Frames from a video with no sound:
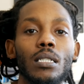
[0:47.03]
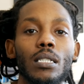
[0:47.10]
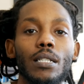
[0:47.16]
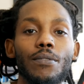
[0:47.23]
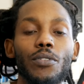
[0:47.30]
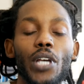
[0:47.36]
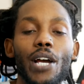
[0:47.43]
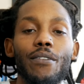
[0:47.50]

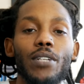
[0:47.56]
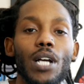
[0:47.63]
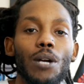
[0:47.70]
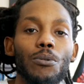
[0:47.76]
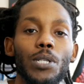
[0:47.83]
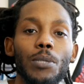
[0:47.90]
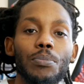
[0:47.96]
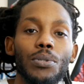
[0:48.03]
If you haven't
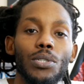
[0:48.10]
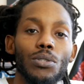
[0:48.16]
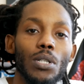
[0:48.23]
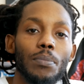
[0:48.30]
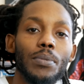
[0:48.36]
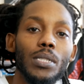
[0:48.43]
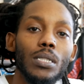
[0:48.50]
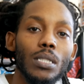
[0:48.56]
already, pull you
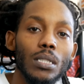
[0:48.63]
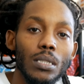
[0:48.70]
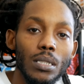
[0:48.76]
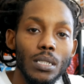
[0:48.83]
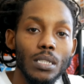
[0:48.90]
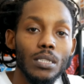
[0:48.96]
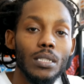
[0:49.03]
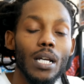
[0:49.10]
up a seat
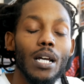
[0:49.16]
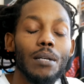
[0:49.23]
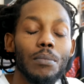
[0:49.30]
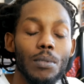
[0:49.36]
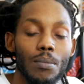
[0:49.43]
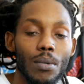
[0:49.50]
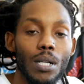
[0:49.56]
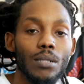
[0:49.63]
to the
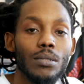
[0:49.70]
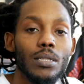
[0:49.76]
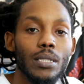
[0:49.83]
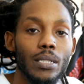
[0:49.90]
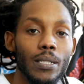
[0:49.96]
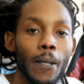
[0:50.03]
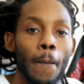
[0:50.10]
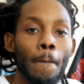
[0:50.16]
table,
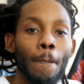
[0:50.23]
broski.